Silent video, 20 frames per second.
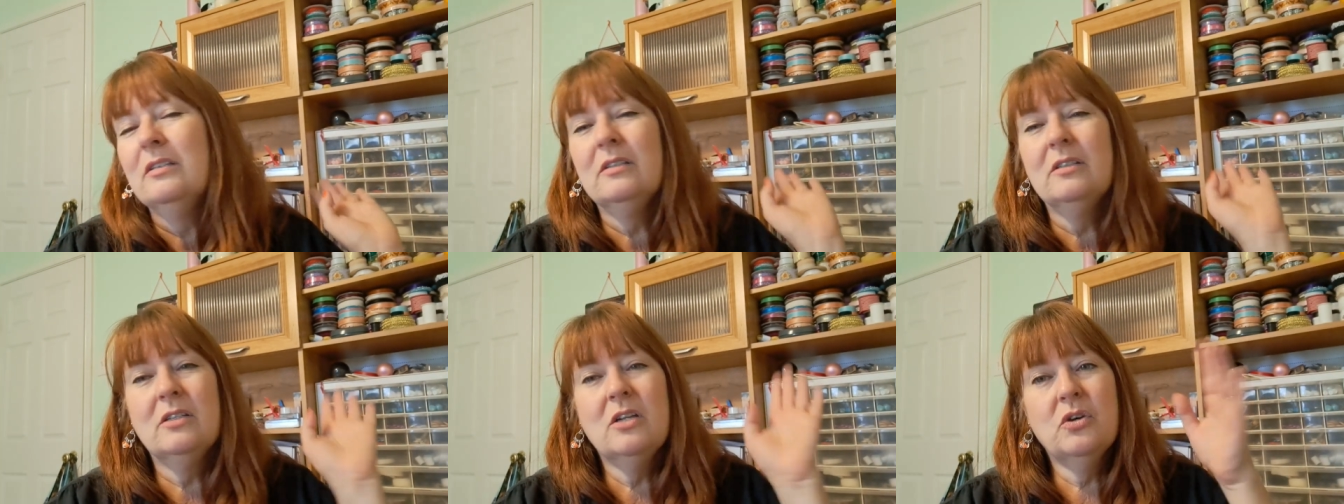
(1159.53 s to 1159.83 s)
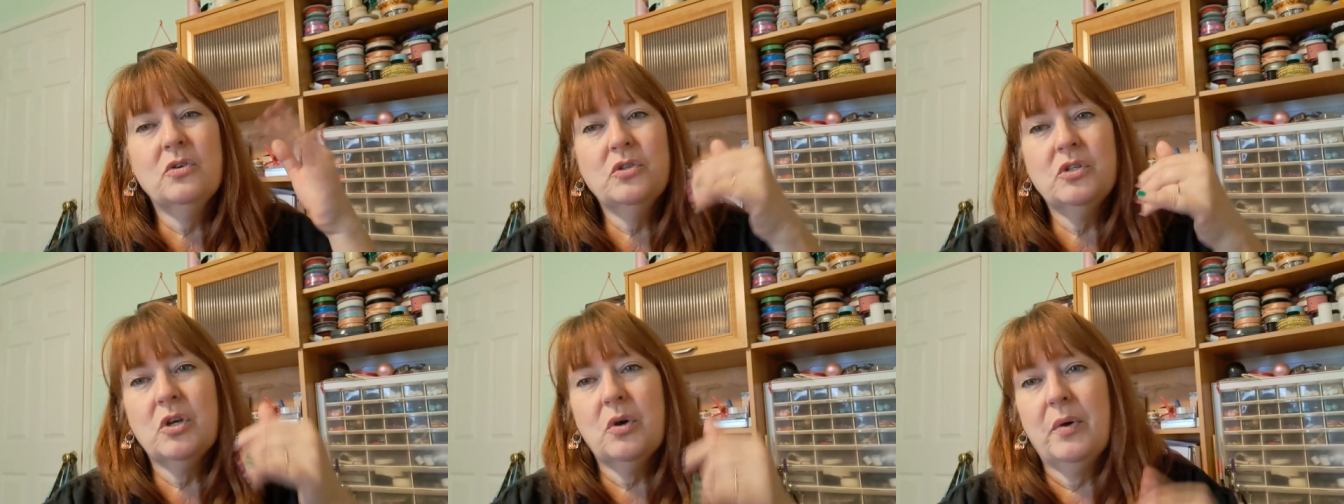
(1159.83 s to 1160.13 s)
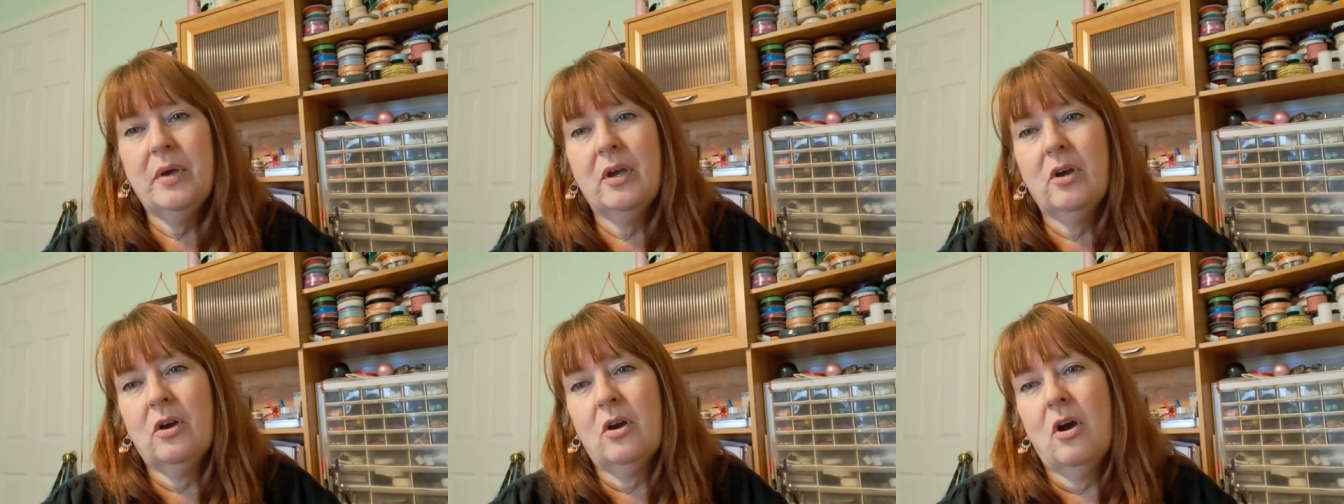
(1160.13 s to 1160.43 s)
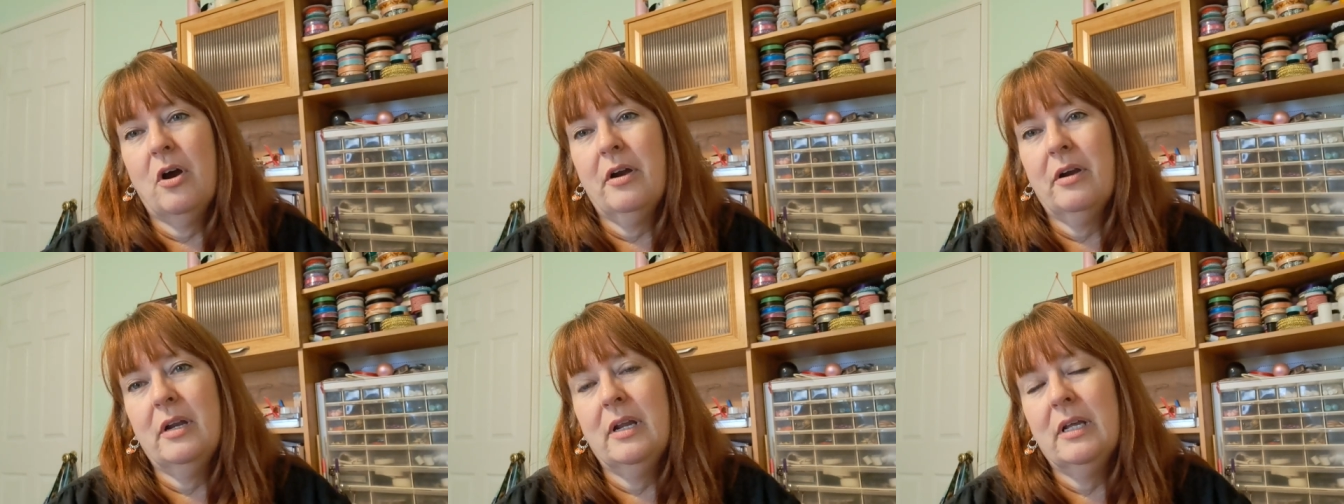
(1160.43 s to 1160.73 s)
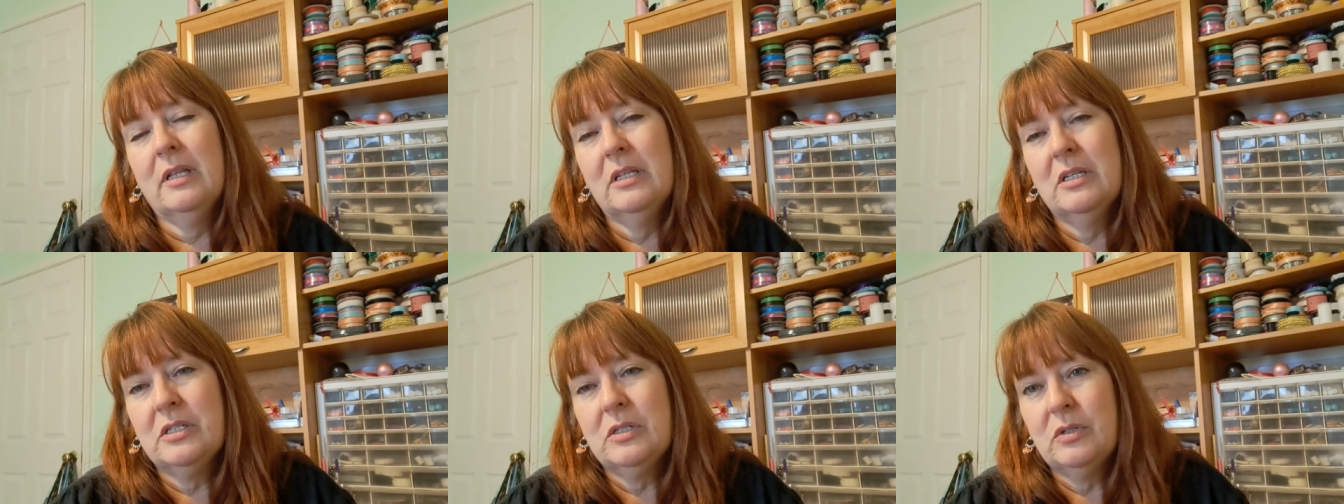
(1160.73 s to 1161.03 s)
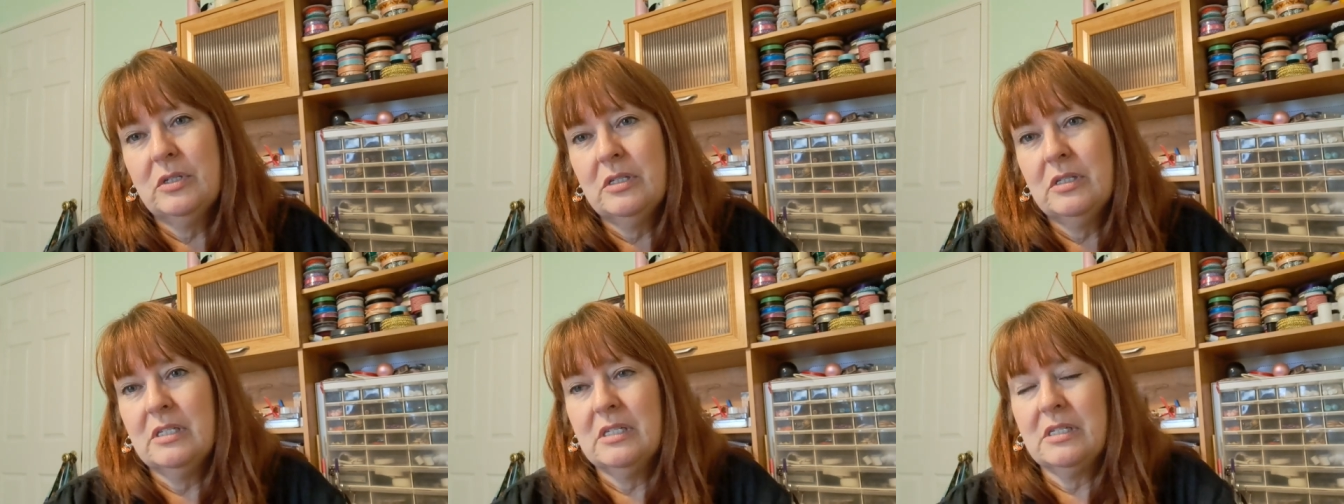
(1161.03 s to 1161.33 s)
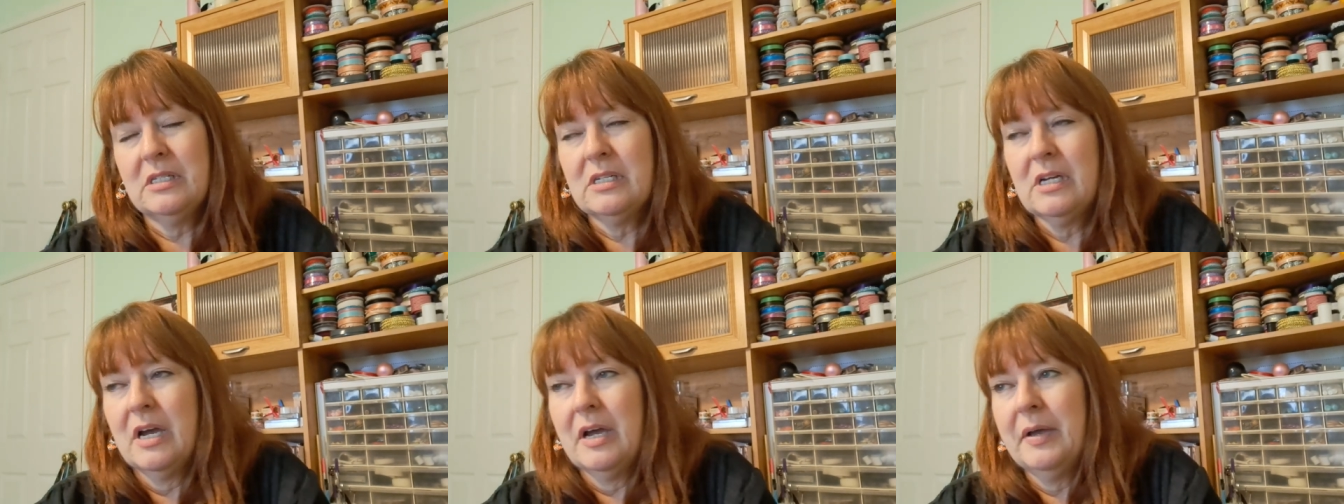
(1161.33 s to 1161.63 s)
No sewing or gardening this,
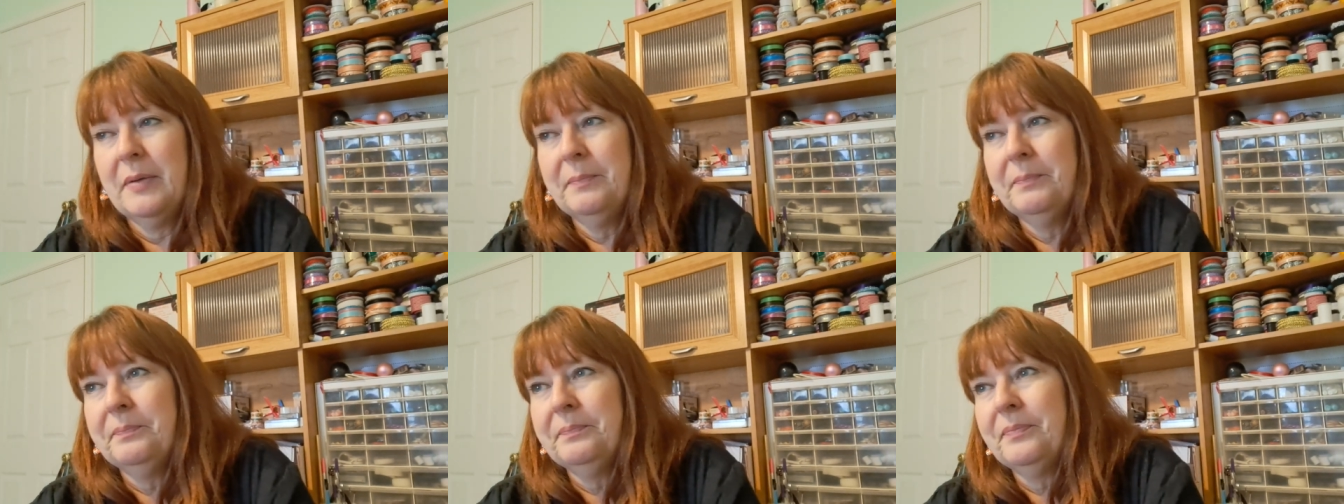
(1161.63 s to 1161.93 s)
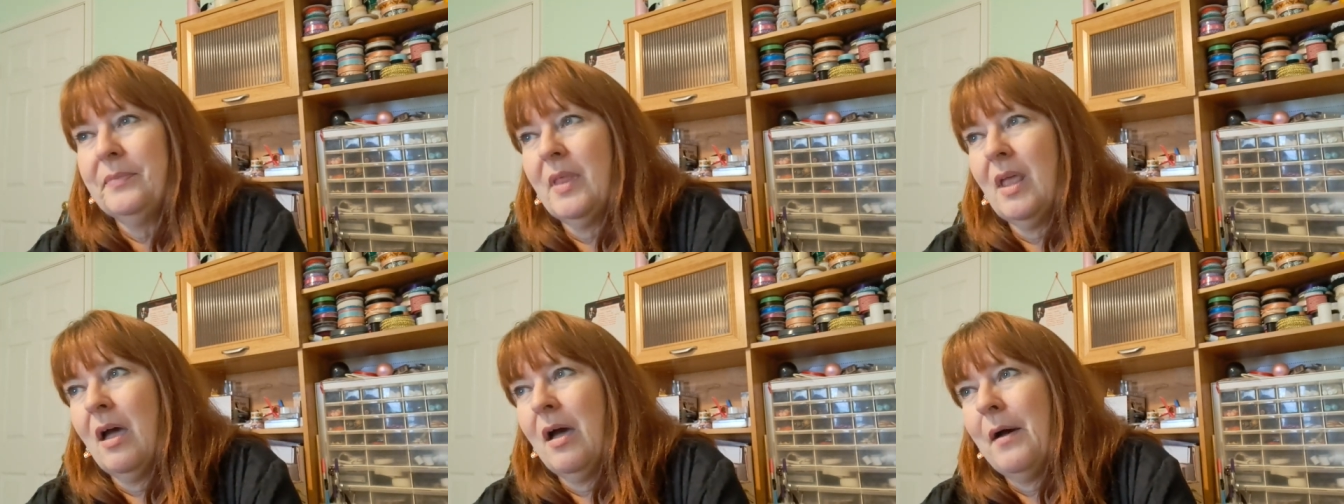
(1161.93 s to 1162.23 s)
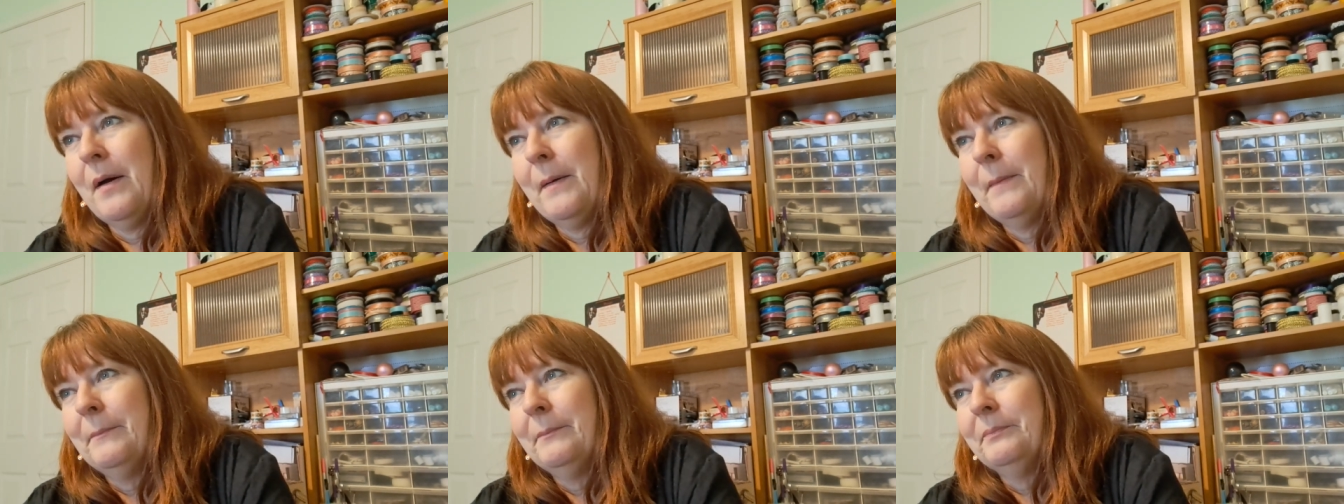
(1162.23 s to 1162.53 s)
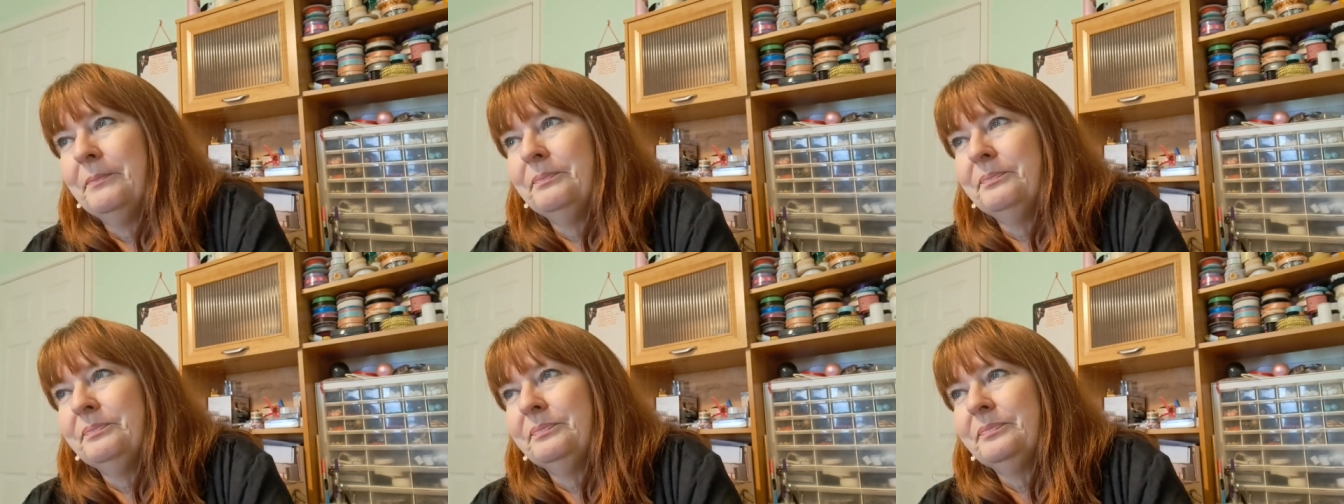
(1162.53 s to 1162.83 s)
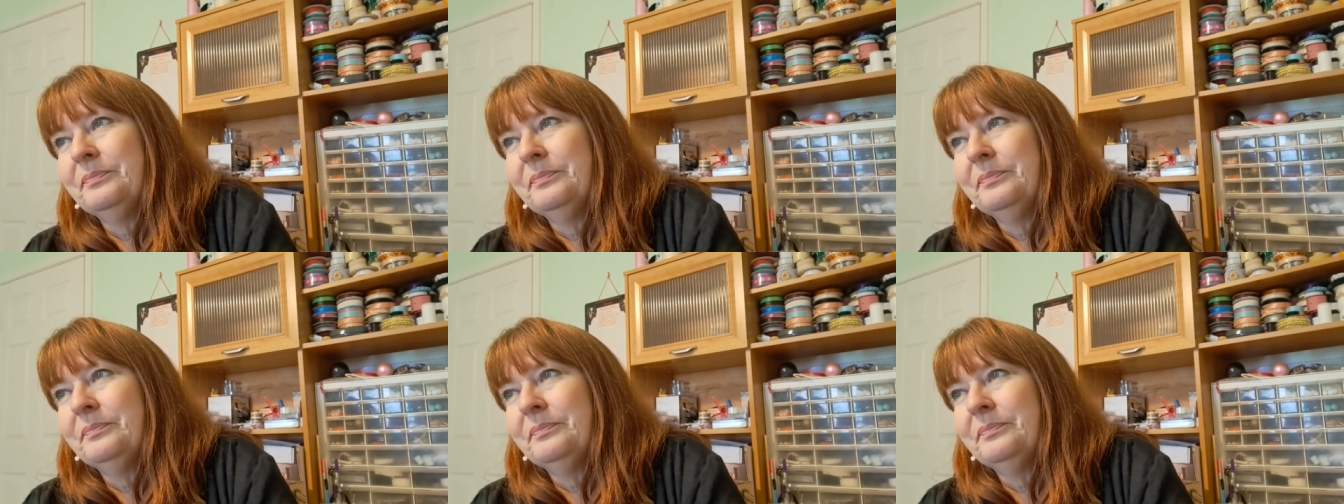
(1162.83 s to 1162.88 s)
this time. Um,